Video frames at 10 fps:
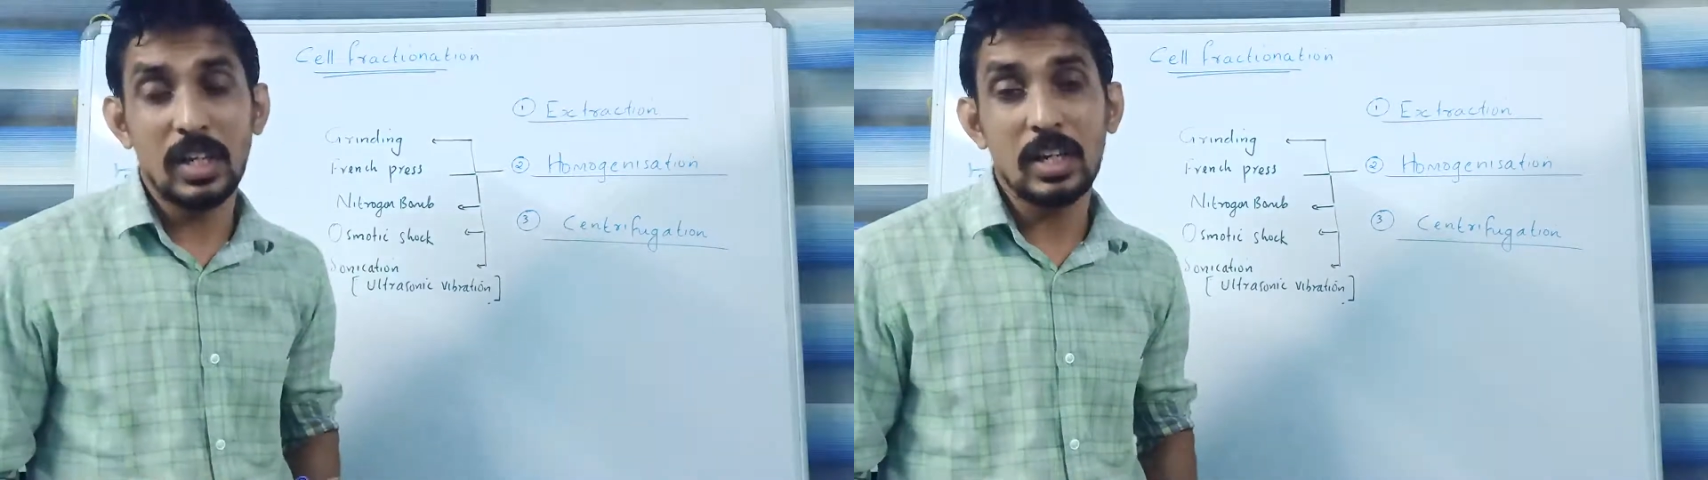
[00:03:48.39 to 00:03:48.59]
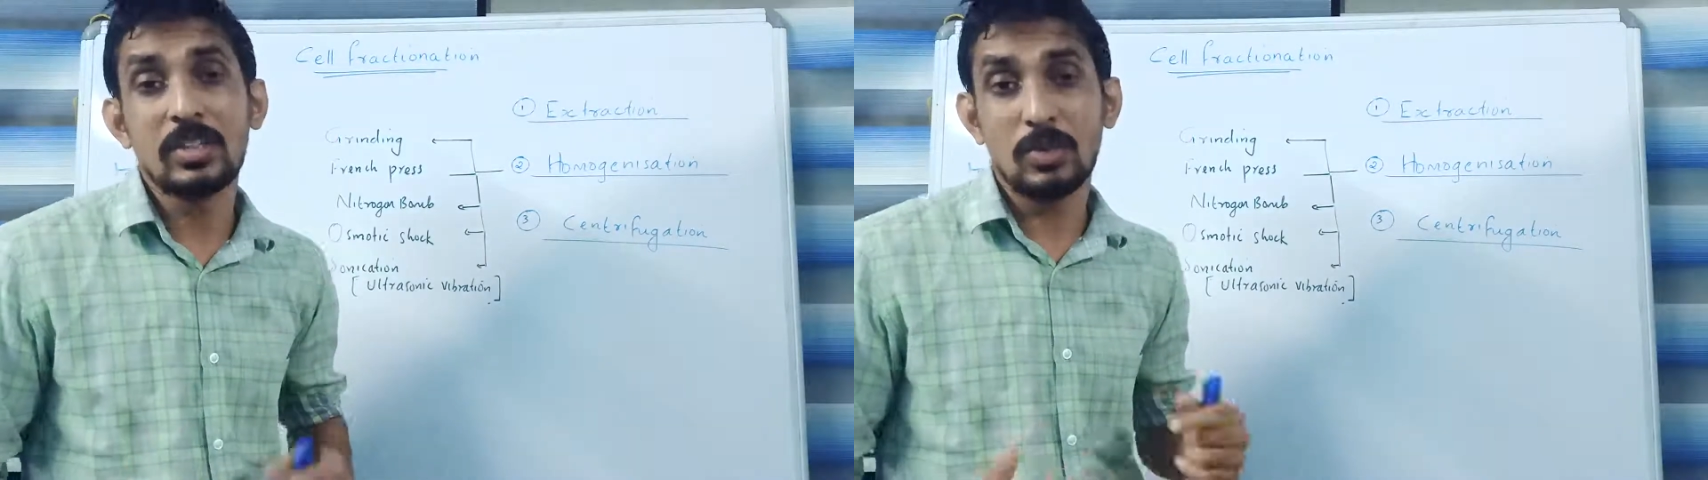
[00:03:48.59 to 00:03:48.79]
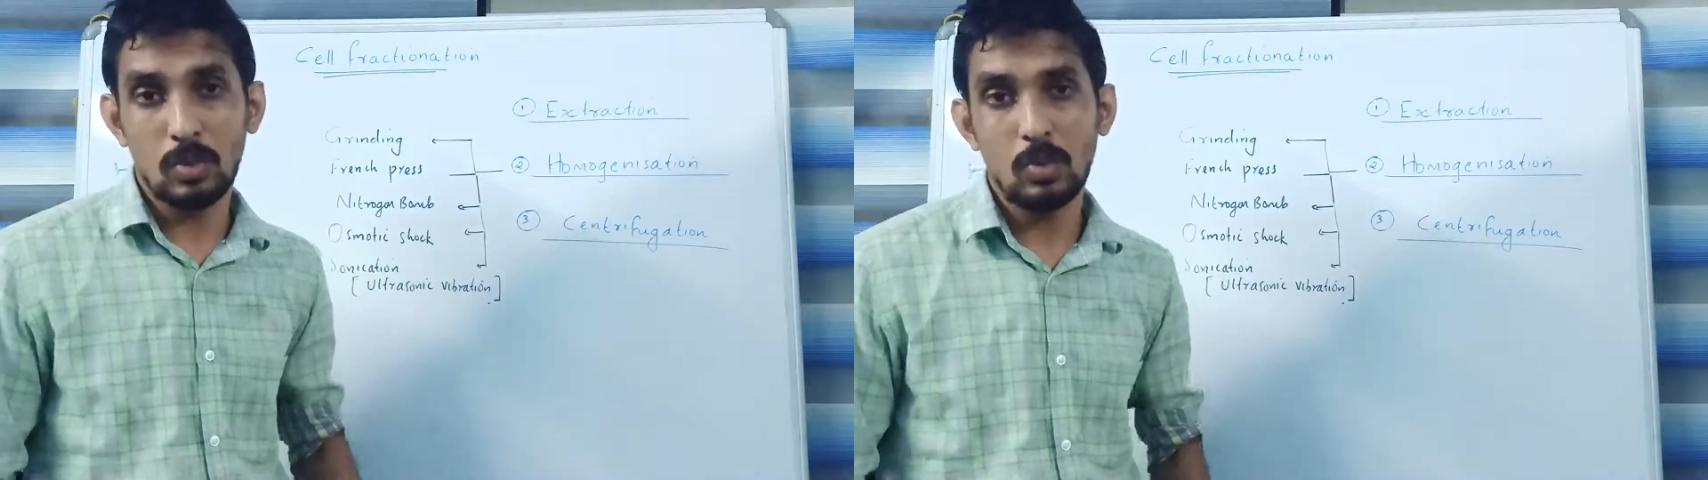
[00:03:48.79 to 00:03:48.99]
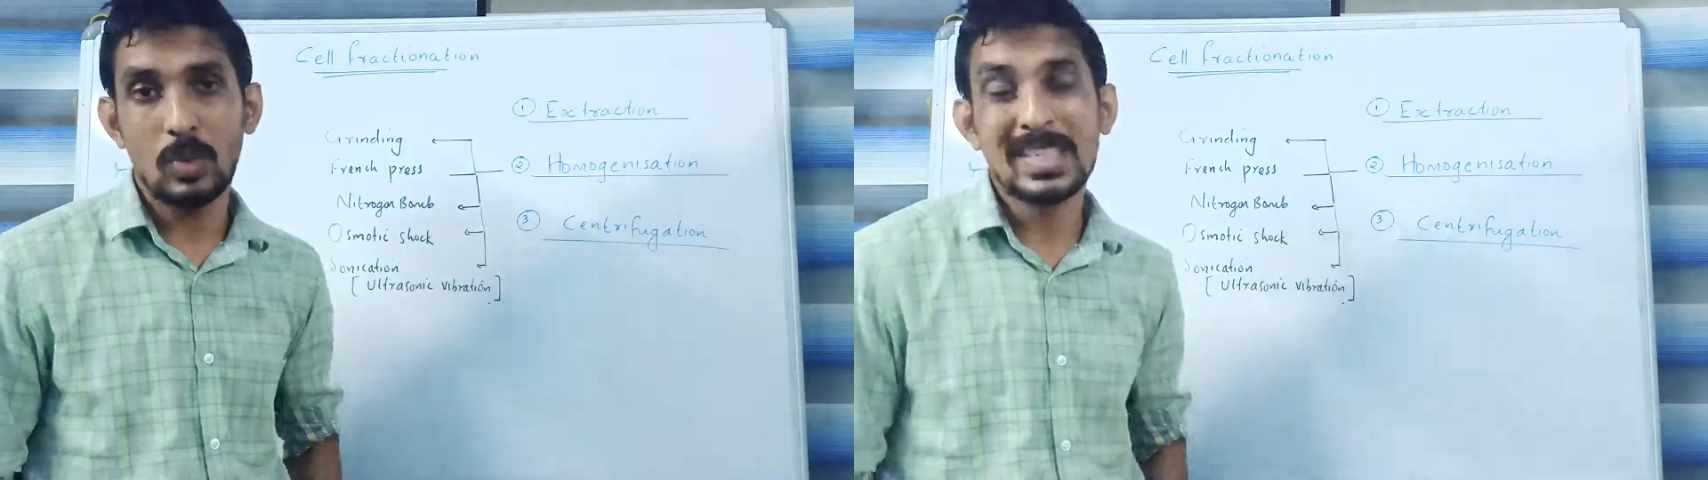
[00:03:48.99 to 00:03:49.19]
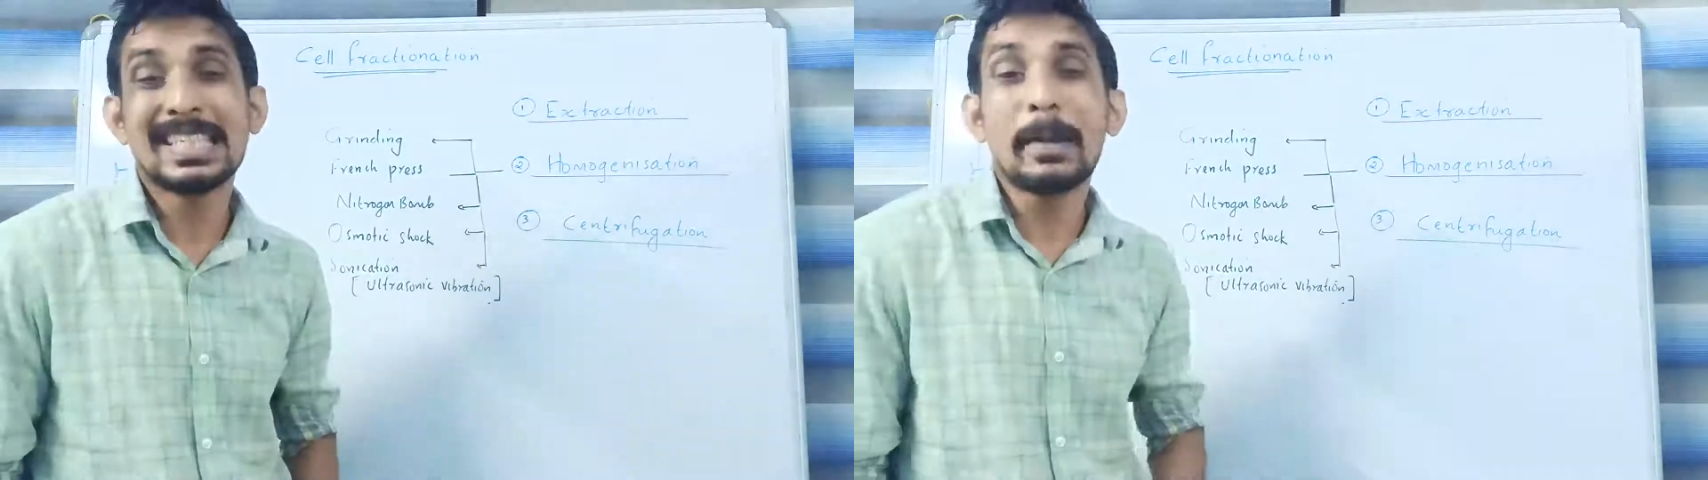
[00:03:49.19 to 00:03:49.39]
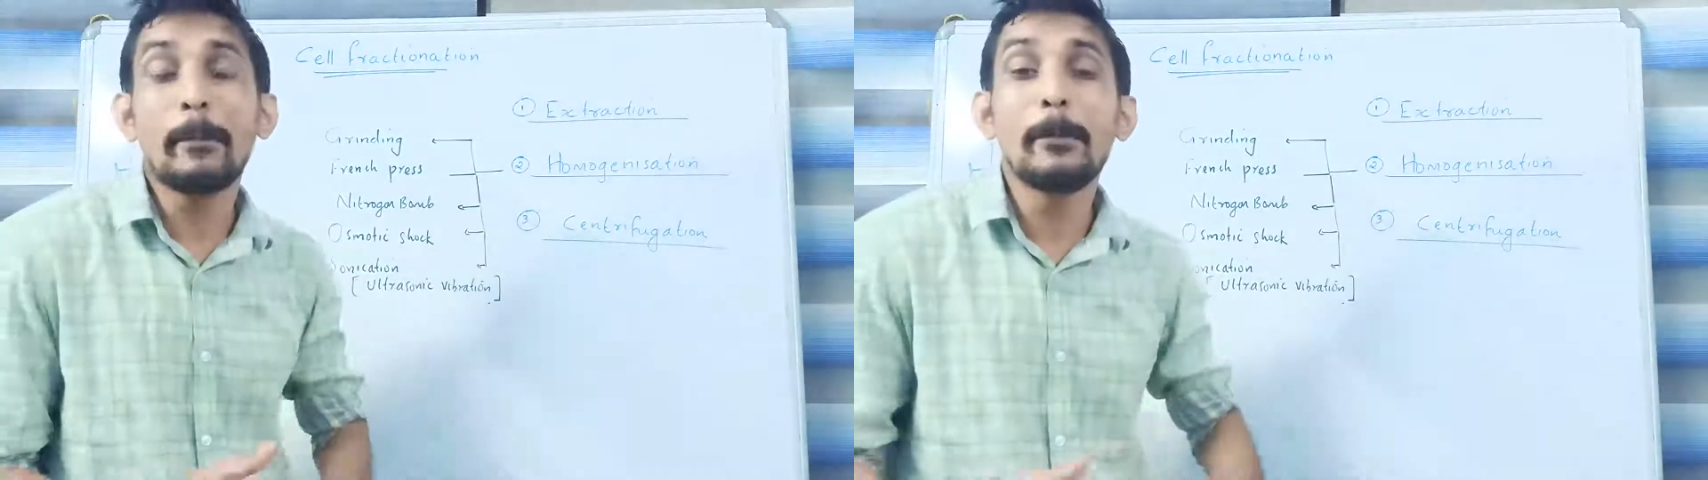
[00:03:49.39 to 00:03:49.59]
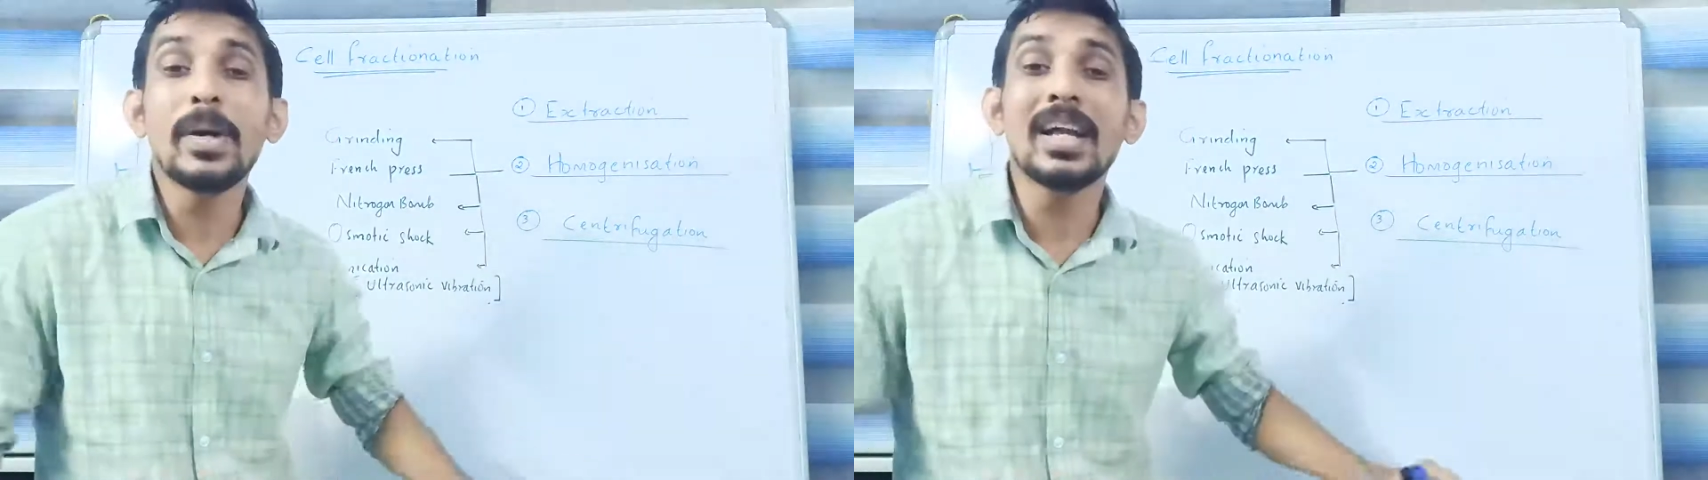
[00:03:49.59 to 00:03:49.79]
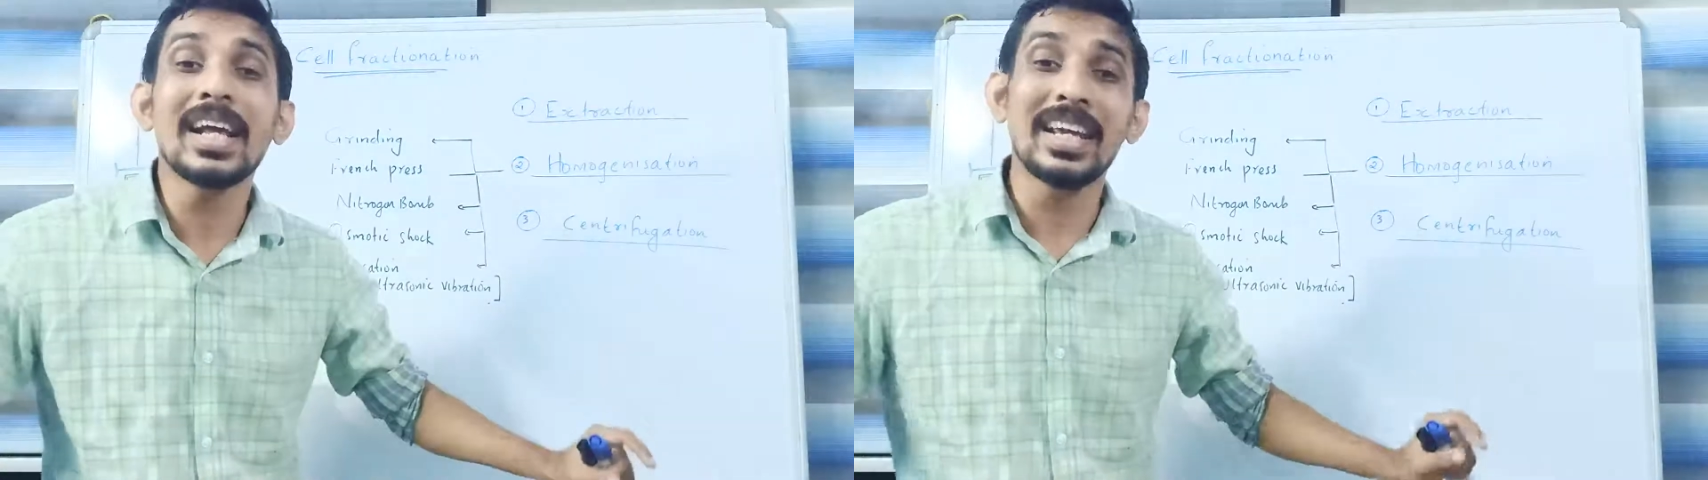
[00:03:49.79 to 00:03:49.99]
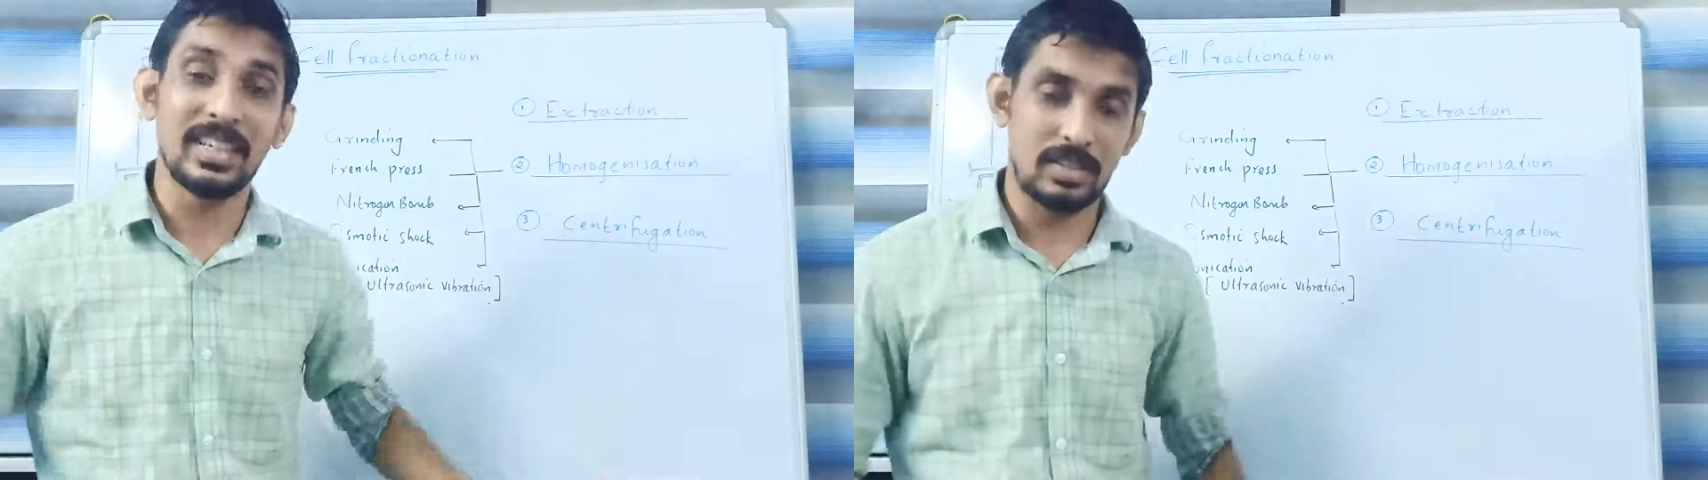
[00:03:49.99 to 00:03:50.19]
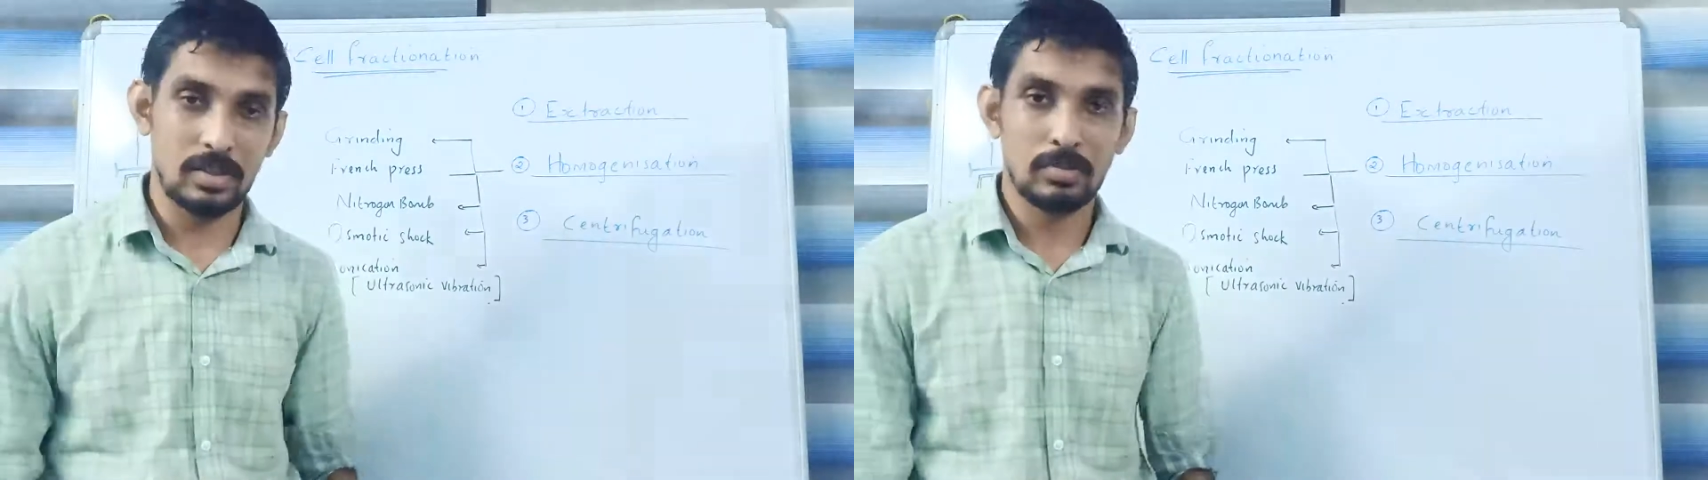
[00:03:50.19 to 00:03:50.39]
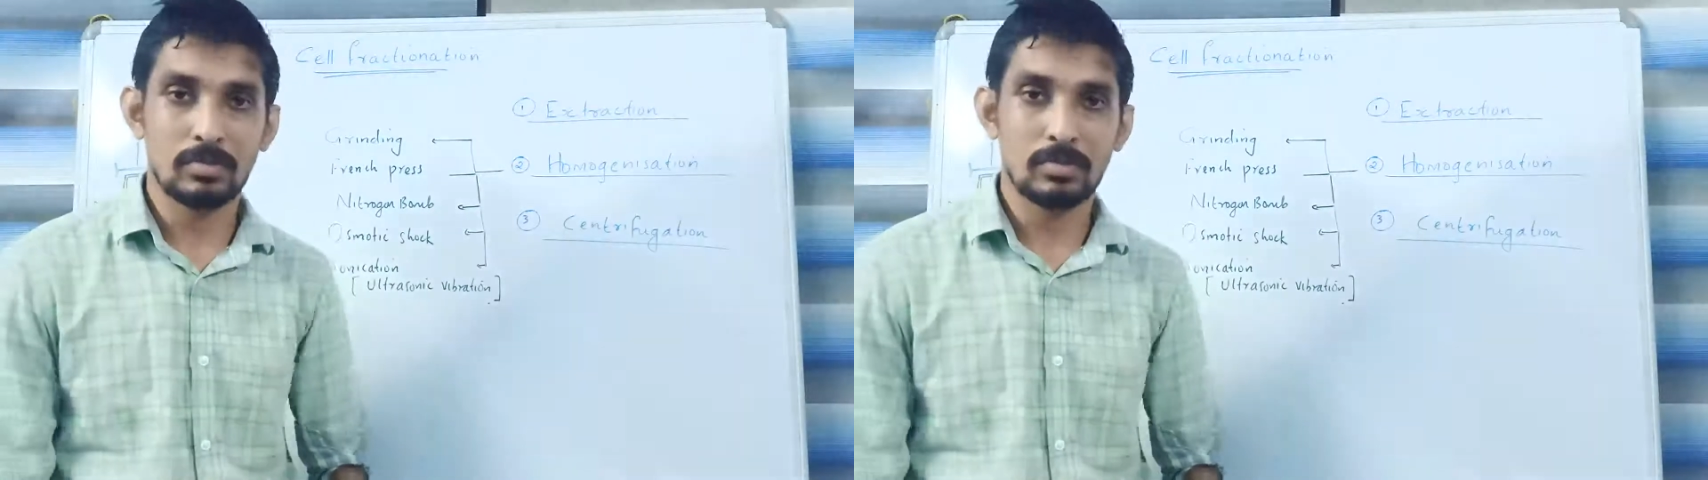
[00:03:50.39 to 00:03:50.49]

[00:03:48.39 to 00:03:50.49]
is to separate